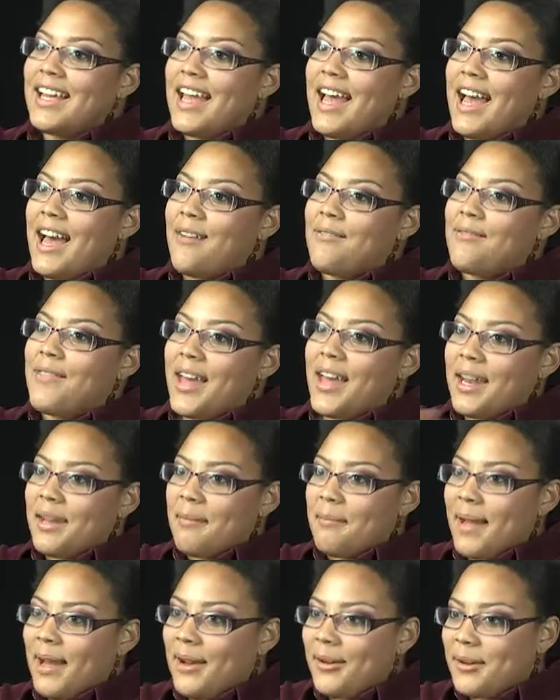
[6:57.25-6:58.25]
have that
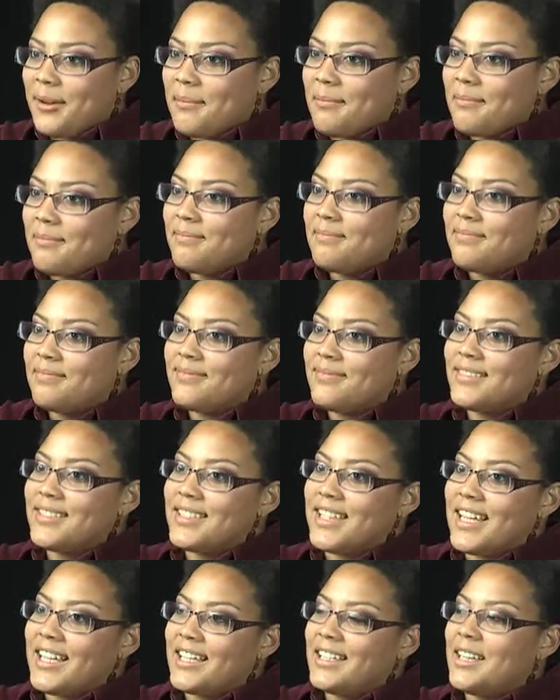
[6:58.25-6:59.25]
about them,
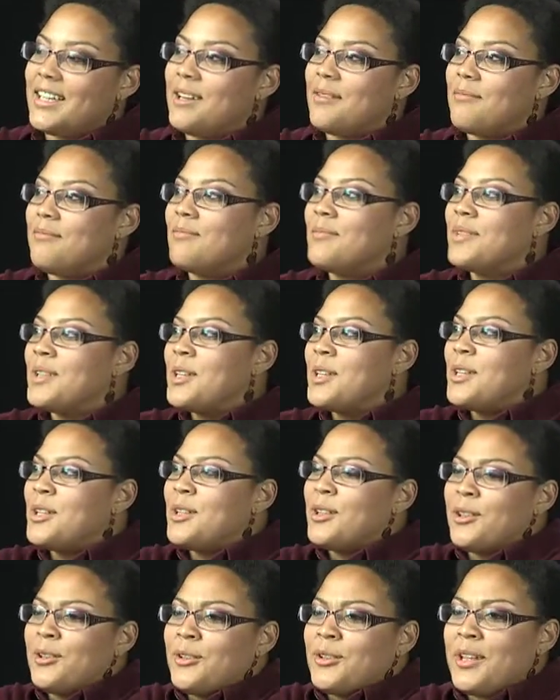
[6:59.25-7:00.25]
like
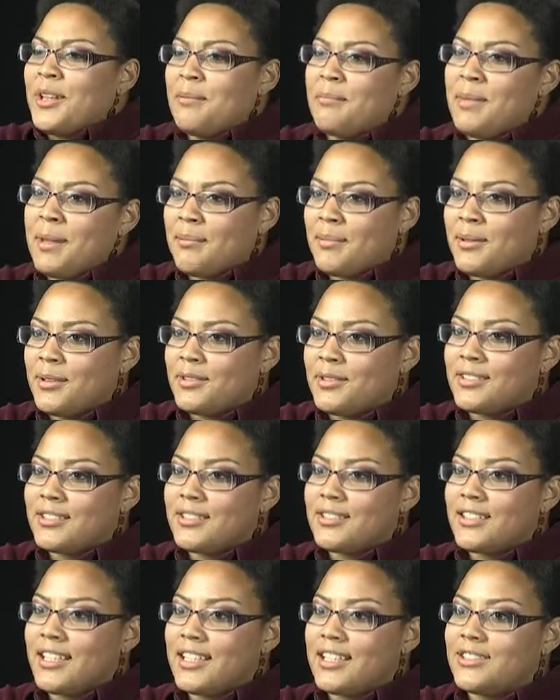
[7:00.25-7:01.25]
learning
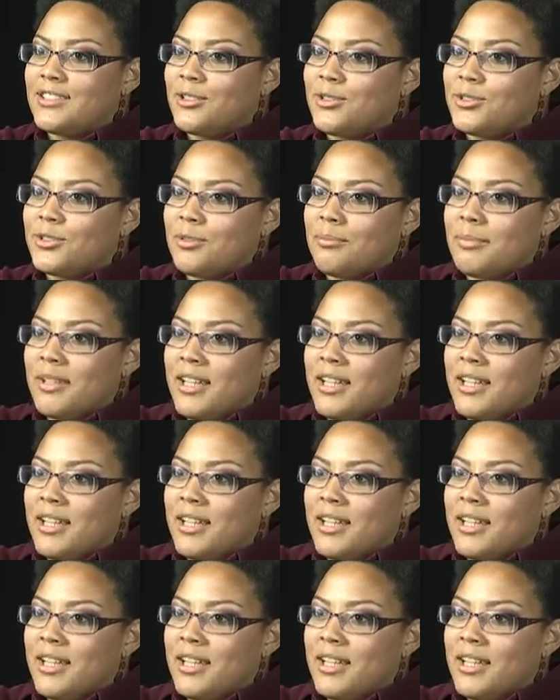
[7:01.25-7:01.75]
people's, like, social